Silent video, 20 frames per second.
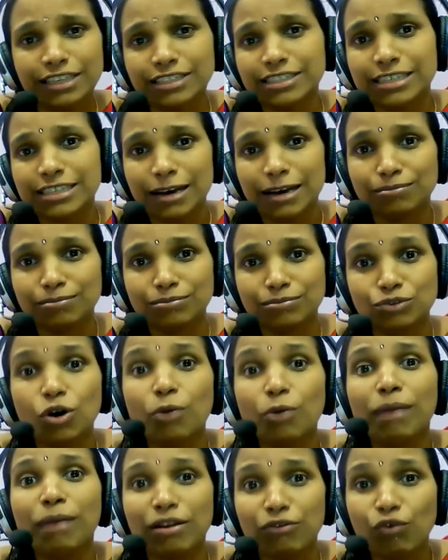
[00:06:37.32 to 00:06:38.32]
some
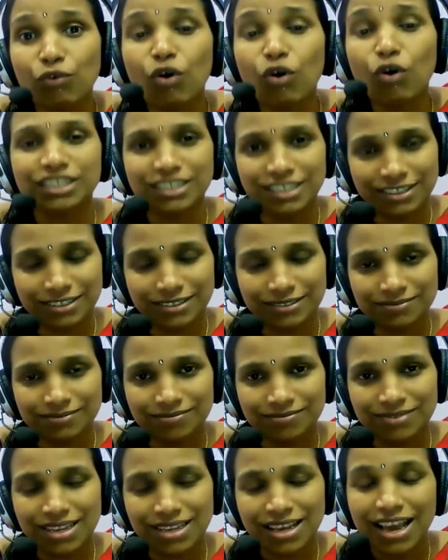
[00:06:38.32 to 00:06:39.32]
normal water
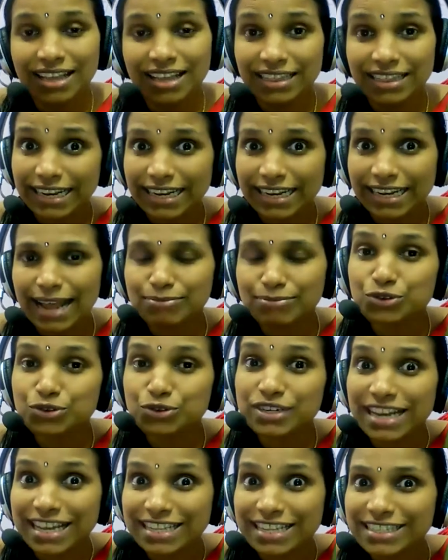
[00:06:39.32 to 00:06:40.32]
that helps to
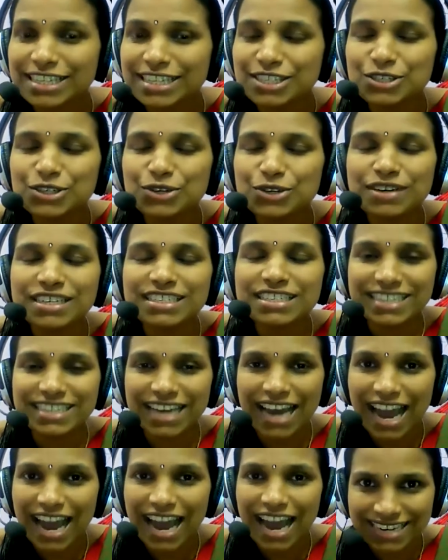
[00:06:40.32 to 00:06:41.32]
cleanses your
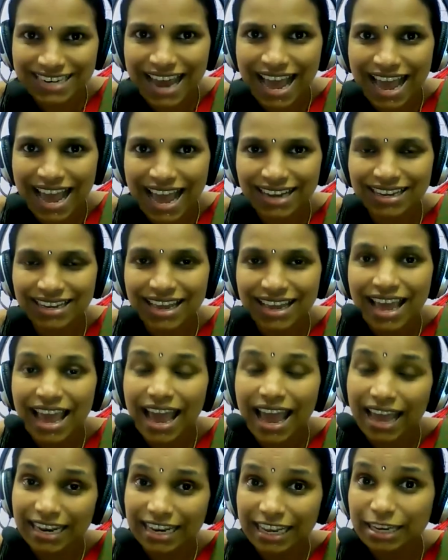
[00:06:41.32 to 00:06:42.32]
GI tract,
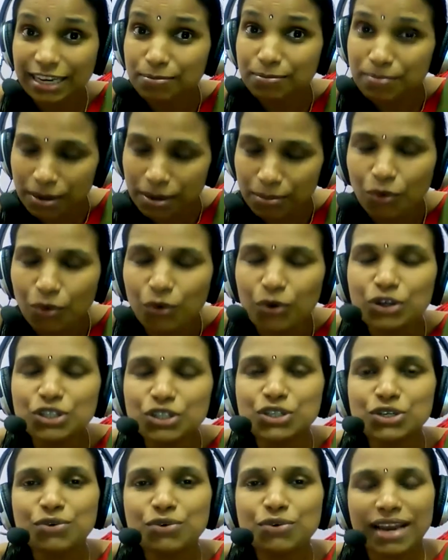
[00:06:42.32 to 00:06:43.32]
and it
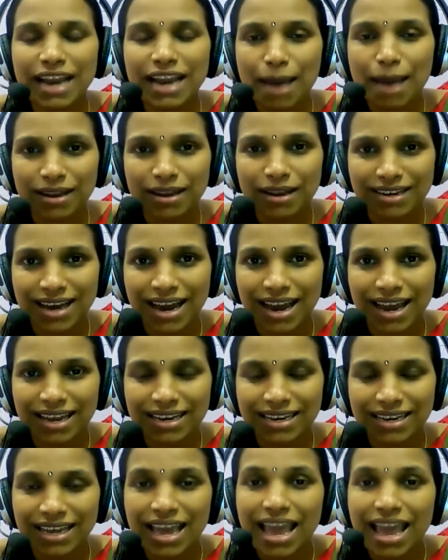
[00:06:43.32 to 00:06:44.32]
promotes your
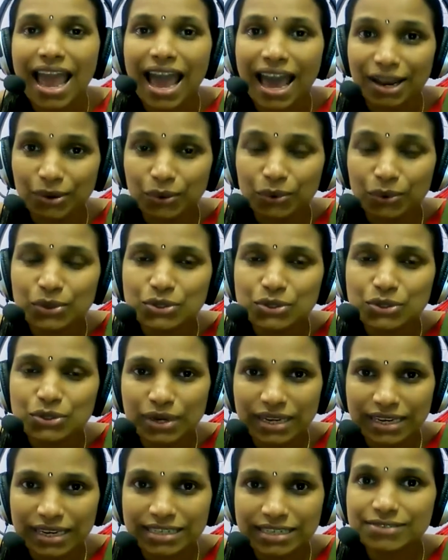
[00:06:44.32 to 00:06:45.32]
appetite, and also
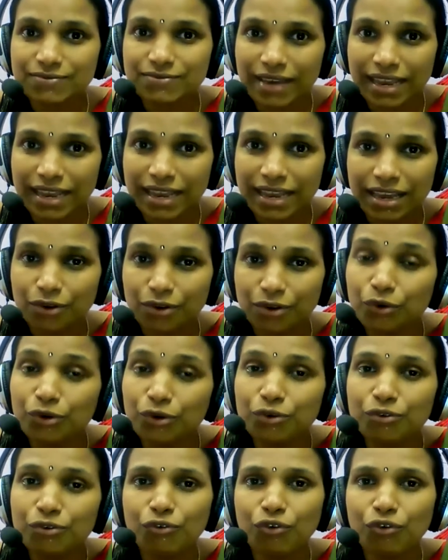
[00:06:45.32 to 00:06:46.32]
it is very
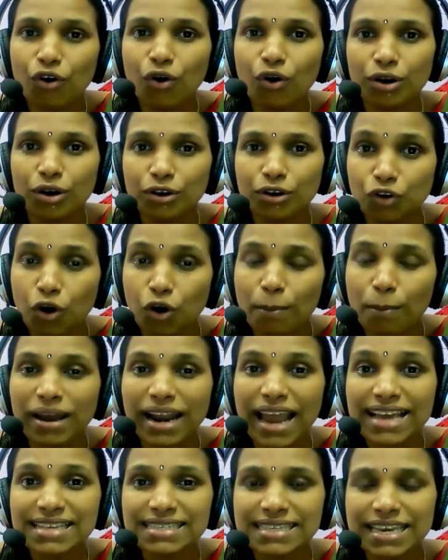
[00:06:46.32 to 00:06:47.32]
good for
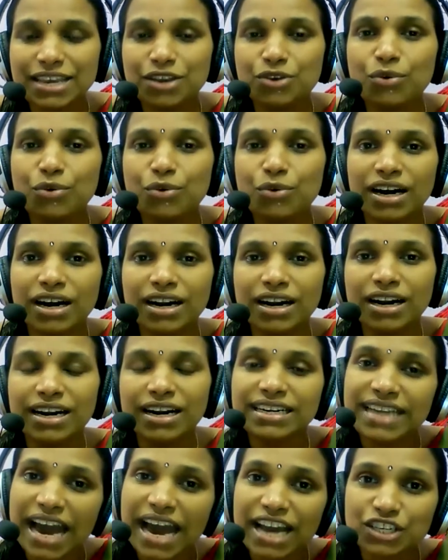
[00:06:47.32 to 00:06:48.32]
normalizing your
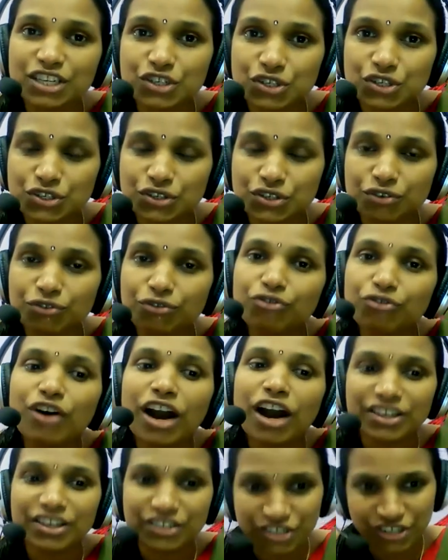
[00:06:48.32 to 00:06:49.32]
digestive
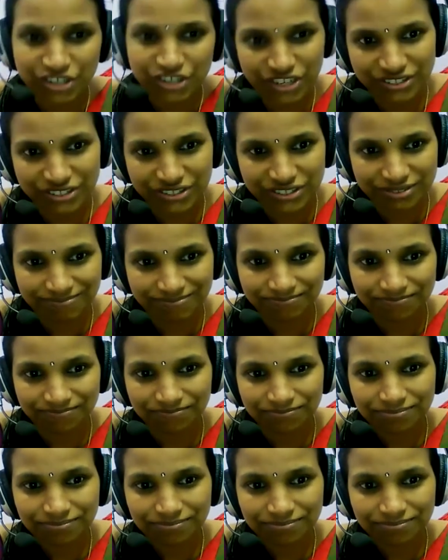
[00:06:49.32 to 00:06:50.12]
functions.